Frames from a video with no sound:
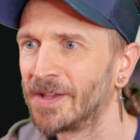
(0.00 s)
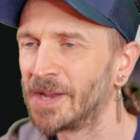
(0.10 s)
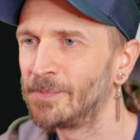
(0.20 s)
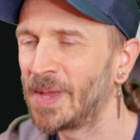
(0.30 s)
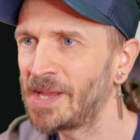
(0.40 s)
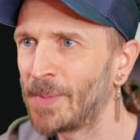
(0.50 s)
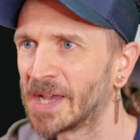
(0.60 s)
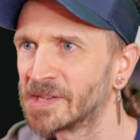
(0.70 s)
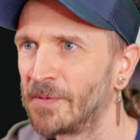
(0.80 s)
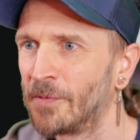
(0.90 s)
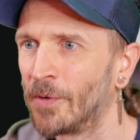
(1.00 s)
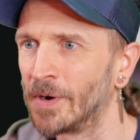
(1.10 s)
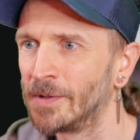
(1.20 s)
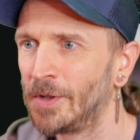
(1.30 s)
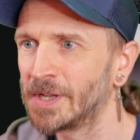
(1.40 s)
on Minimax
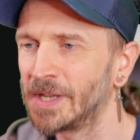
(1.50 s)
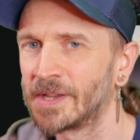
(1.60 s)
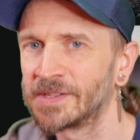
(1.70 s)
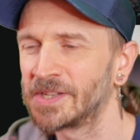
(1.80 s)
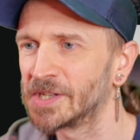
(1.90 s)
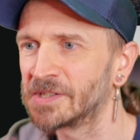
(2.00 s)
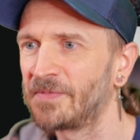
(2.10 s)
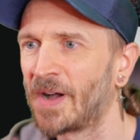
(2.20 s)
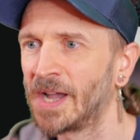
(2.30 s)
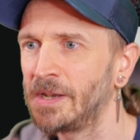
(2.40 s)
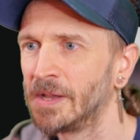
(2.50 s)
before. Look, it does it just fine.